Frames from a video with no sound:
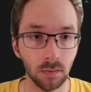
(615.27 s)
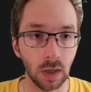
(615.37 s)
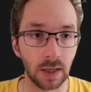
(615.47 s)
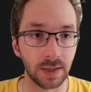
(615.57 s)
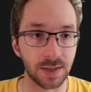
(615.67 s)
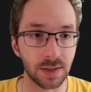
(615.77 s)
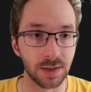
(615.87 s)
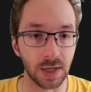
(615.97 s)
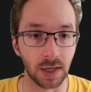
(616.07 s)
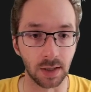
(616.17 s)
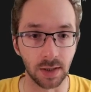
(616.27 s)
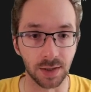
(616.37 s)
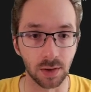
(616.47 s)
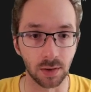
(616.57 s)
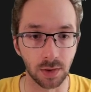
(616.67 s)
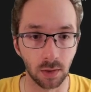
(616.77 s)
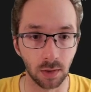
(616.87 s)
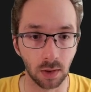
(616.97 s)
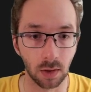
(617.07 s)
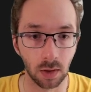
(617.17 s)
Let's check it in the source code.
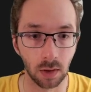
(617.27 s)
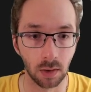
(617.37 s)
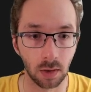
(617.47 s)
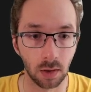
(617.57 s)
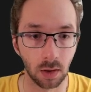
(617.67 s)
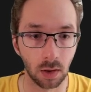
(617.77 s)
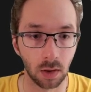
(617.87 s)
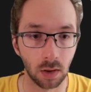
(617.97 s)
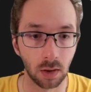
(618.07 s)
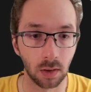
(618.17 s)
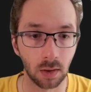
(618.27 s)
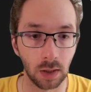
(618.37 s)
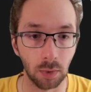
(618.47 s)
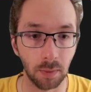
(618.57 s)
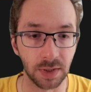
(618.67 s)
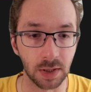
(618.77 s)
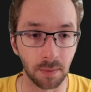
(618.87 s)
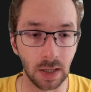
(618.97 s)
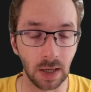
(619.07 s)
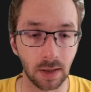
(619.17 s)
It will be
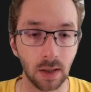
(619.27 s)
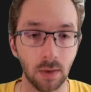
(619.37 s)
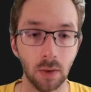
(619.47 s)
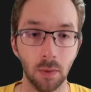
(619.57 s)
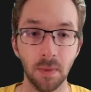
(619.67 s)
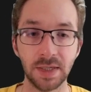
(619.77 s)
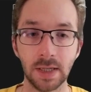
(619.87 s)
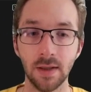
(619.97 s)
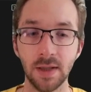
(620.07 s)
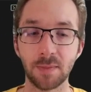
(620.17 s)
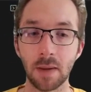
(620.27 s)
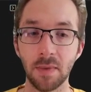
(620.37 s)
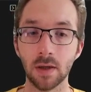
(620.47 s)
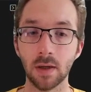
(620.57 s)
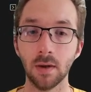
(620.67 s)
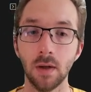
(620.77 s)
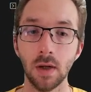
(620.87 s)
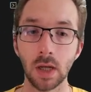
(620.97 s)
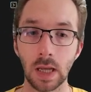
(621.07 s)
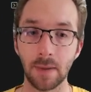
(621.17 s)
something like, it will be setting this parameter,
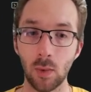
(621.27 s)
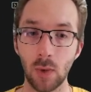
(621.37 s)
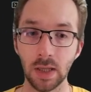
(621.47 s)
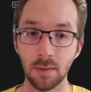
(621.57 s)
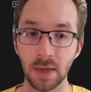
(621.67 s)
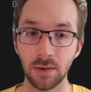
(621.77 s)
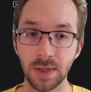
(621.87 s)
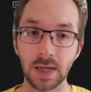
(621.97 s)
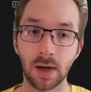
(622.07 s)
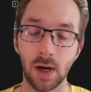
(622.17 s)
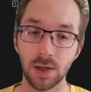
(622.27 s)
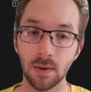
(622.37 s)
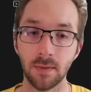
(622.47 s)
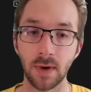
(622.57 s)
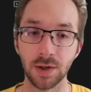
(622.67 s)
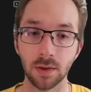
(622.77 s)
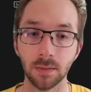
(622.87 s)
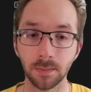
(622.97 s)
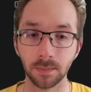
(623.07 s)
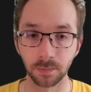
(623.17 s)
evaluate metrics aggregation function,
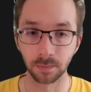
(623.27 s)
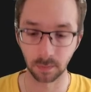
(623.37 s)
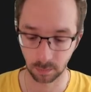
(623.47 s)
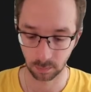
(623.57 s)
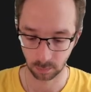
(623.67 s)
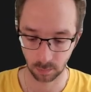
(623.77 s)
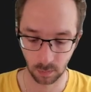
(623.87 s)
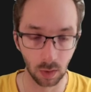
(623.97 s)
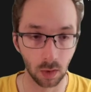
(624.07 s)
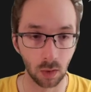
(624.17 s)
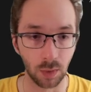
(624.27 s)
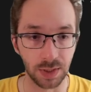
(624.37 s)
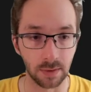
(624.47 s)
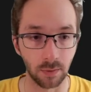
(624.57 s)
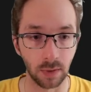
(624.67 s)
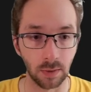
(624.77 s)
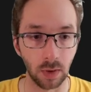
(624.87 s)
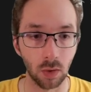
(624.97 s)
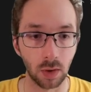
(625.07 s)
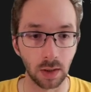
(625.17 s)
which if we
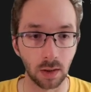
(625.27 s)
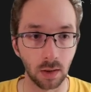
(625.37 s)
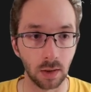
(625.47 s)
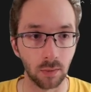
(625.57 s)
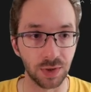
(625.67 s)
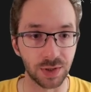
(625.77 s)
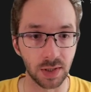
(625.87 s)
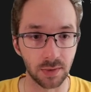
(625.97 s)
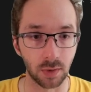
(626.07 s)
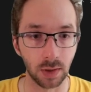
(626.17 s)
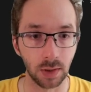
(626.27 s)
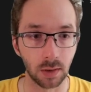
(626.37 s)
look it, if we search for it,